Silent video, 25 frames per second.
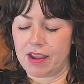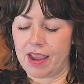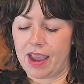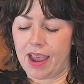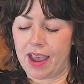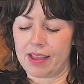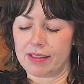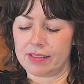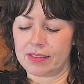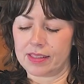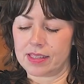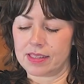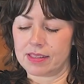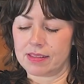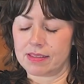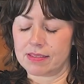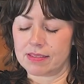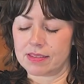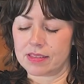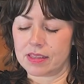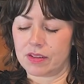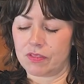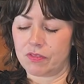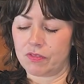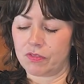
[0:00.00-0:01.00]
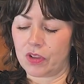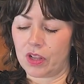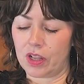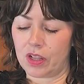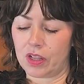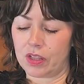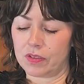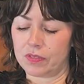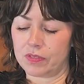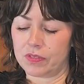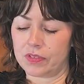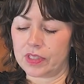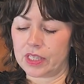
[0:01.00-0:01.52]
Islands
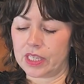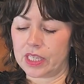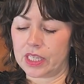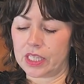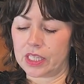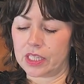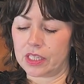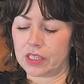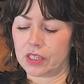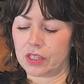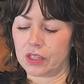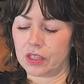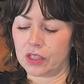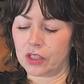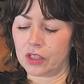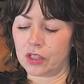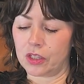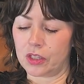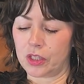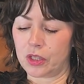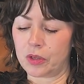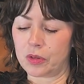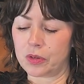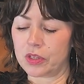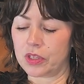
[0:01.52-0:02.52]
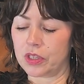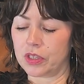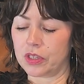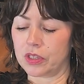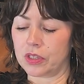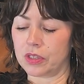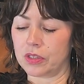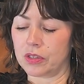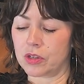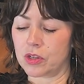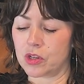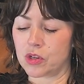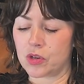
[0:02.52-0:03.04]
involved in
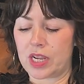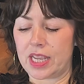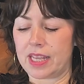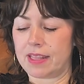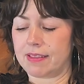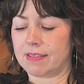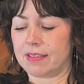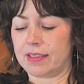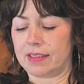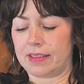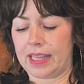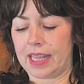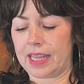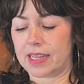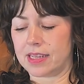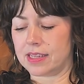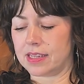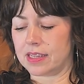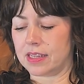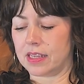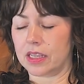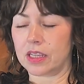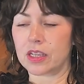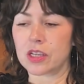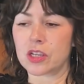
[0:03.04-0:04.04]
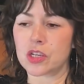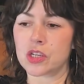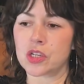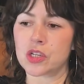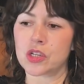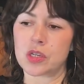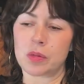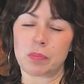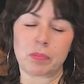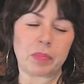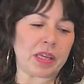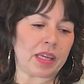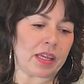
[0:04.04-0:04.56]
colonial transatlantic
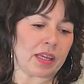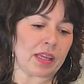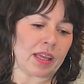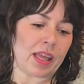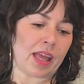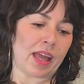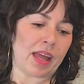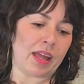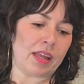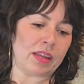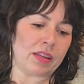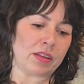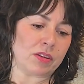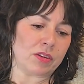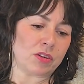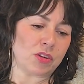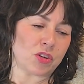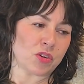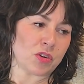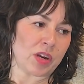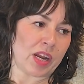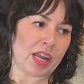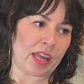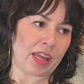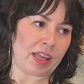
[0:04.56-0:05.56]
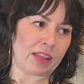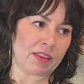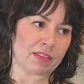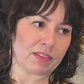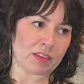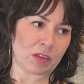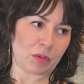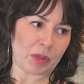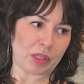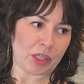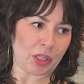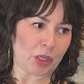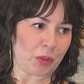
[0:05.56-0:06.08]
shipping and trade.
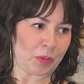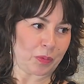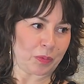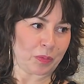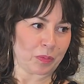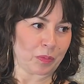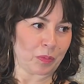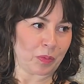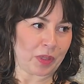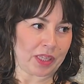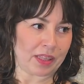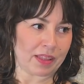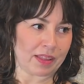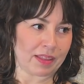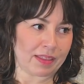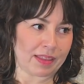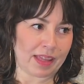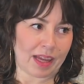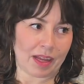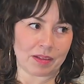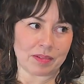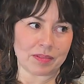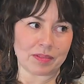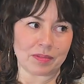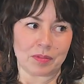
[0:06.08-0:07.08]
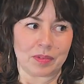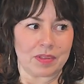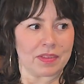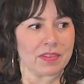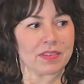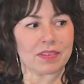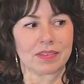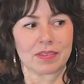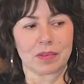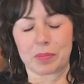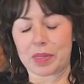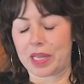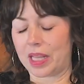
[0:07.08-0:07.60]
So we know what that was
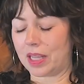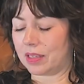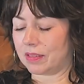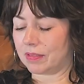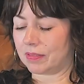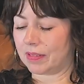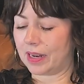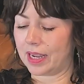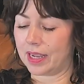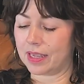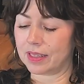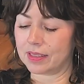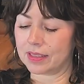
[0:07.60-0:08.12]
about, right?